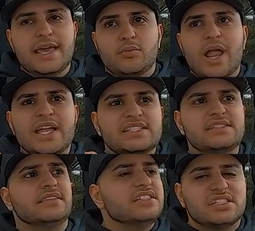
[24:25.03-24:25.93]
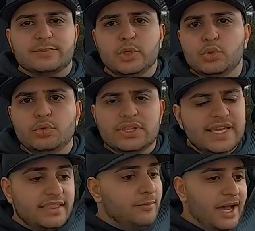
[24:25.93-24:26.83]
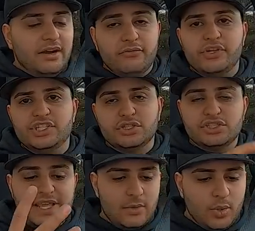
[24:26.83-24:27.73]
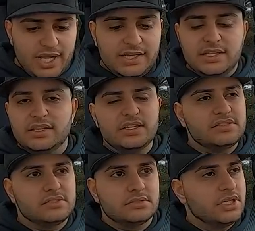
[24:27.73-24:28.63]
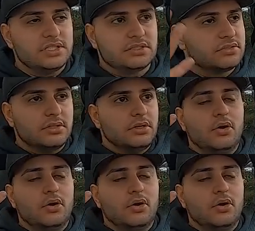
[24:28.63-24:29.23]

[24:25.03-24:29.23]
that rides this smooth. Like the amount of research that went into this is